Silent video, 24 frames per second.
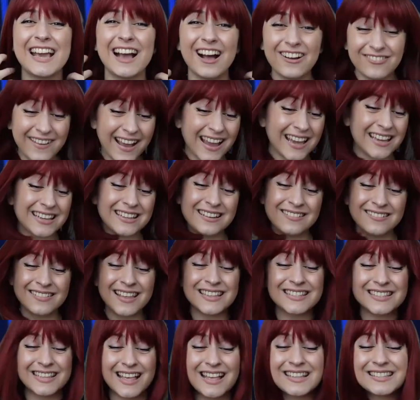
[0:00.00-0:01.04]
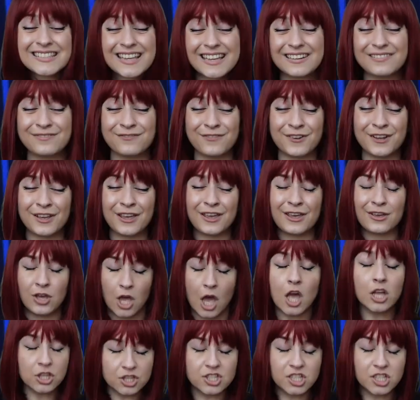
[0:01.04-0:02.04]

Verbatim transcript: All right, no, that's, that's good for you.